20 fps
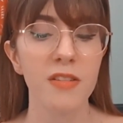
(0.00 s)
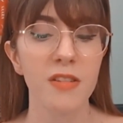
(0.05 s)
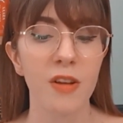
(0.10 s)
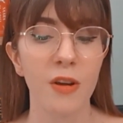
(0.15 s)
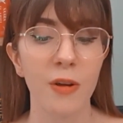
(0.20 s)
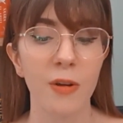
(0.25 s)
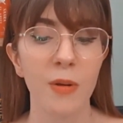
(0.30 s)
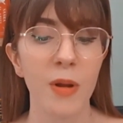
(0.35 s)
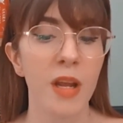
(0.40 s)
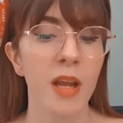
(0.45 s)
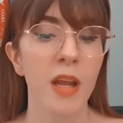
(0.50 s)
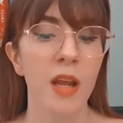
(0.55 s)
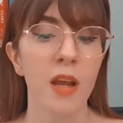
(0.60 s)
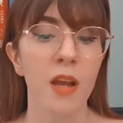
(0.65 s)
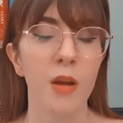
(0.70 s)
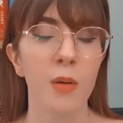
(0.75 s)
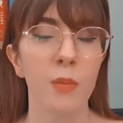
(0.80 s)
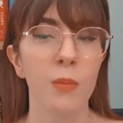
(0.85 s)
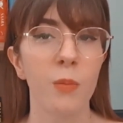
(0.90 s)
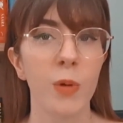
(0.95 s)
So
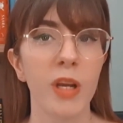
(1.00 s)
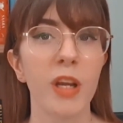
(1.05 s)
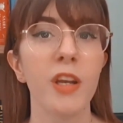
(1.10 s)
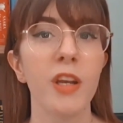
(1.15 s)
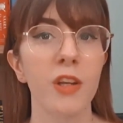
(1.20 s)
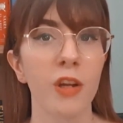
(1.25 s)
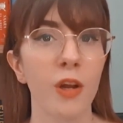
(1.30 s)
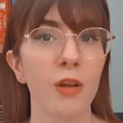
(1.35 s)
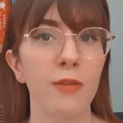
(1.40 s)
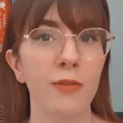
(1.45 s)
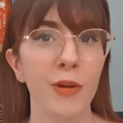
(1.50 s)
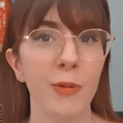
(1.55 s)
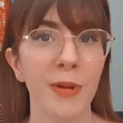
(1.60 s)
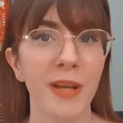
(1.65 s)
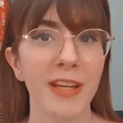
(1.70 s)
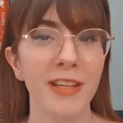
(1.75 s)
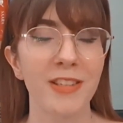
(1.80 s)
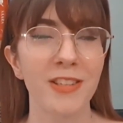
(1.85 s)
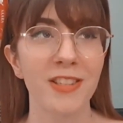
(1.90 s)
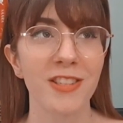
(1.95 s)
we're going to go through
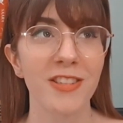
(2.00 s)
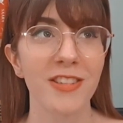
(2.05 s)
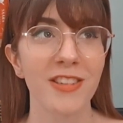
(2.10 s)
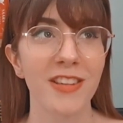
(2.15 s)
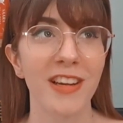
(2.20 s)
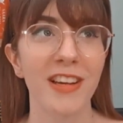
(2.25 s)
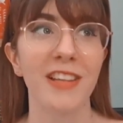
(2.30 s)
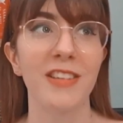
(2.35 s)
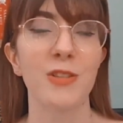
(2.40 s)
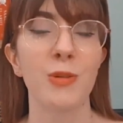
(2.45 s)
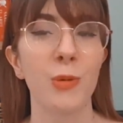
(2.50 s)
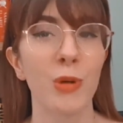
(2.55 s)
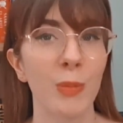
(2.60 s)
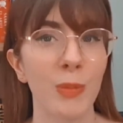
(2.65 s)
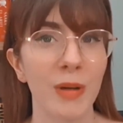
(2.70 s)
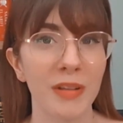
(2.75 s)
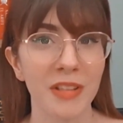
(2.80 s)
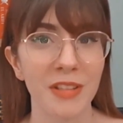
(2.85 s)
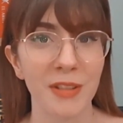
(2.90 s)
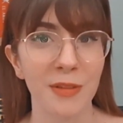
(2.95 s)
each and talk
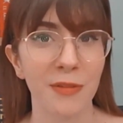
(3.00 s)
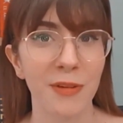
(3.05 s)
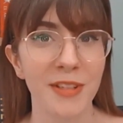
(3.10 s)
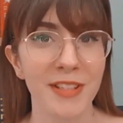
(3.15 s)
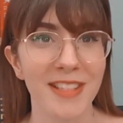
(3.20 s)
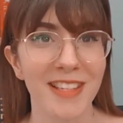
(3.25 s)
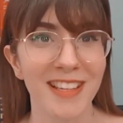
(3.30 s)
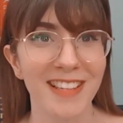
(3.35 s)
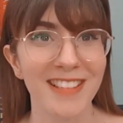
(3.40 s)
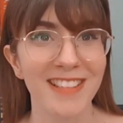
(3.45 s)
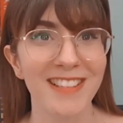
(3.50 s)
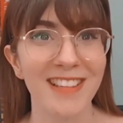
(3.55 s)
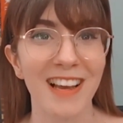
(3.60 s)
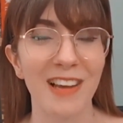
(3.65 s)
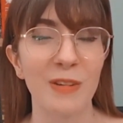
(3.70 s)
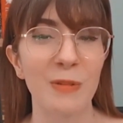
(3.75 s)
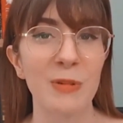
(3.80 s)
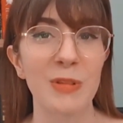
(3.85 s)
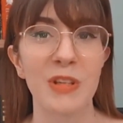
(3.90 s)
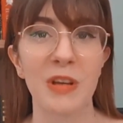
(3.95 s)
about the differences
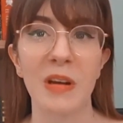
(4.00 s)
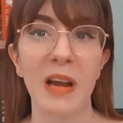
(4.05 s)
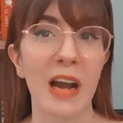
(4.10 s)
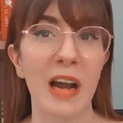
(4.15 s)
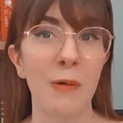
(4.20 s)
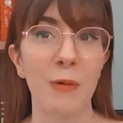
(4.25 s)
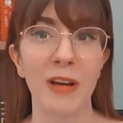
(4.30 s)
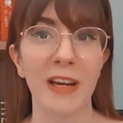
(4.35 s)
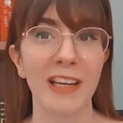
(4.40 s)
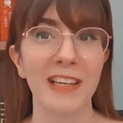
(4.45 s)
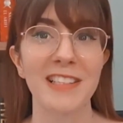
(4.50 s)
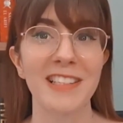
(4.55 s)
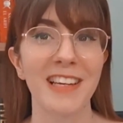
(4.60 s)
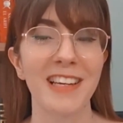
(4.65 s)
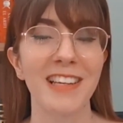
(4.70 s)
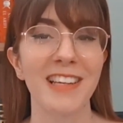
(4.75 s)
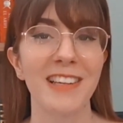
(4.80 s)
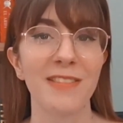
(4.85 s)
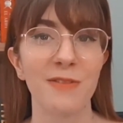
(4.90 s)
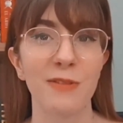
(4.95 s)
and also how I
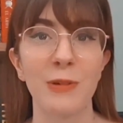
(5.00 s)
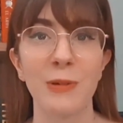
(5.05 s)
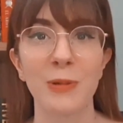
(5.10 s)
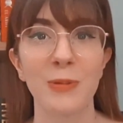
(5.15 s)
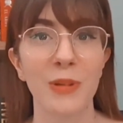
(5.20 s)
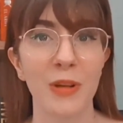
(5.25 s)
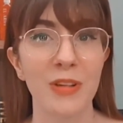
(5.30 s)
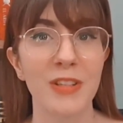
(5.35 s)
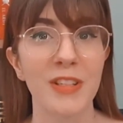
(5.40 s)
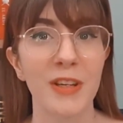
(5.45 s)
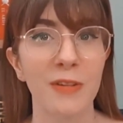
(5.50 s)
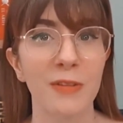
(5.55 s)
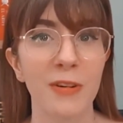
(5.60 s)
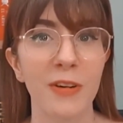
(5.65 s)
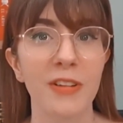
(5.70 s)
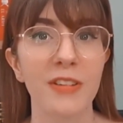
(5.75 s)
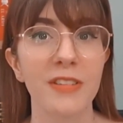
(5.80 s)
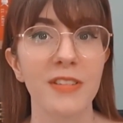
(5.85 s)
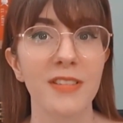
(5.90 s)
annotate for those different